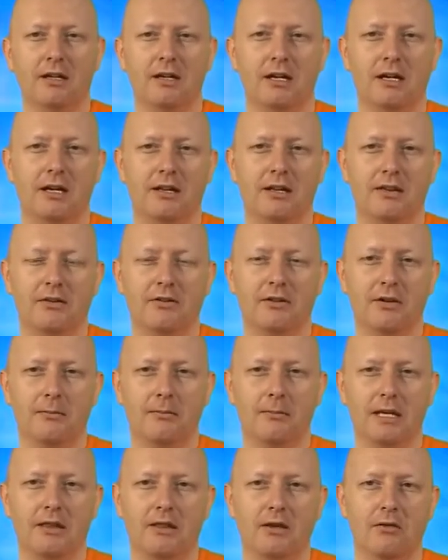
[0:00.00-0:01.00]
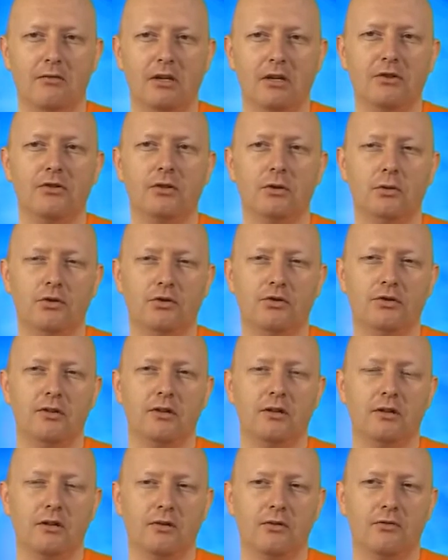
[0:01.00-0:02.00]
this can be the real
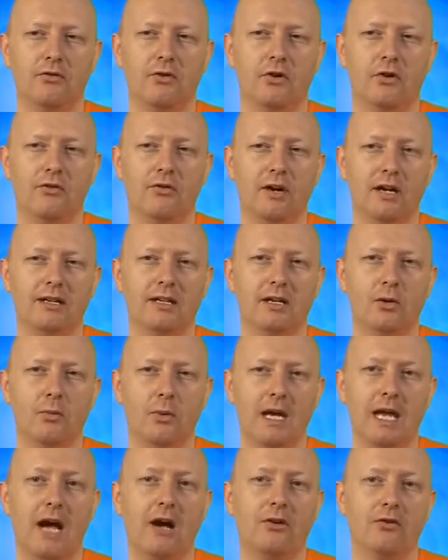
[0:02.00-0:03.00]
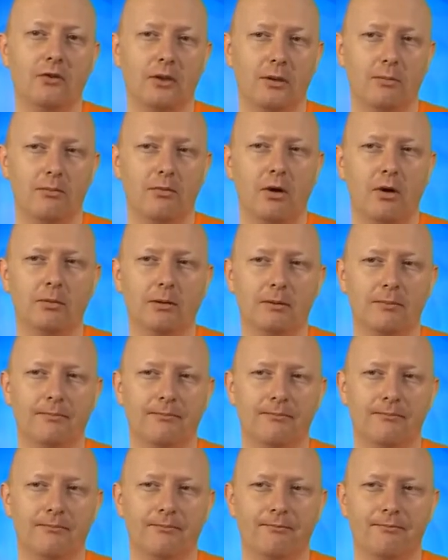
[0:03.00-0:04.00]
solution for finding a way out of the
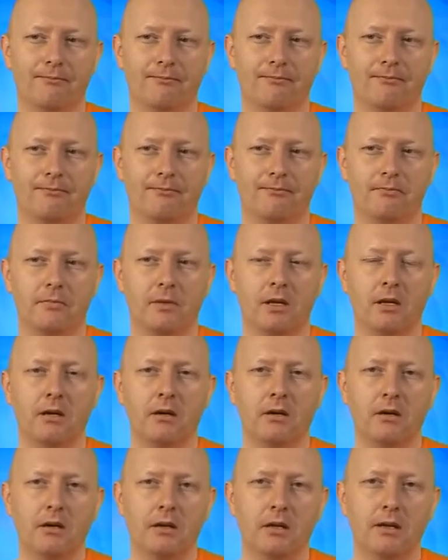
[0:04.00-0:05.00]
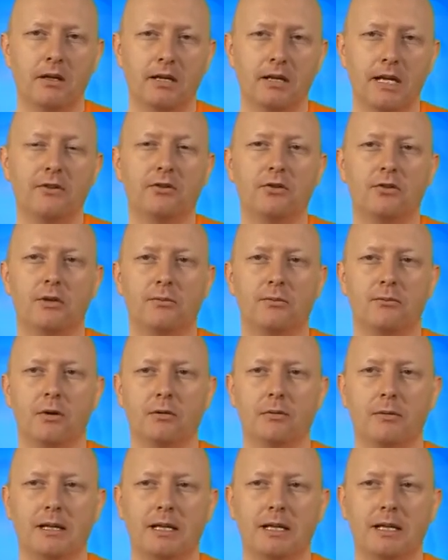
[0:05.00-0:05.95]
problem. The next sort of problem I'd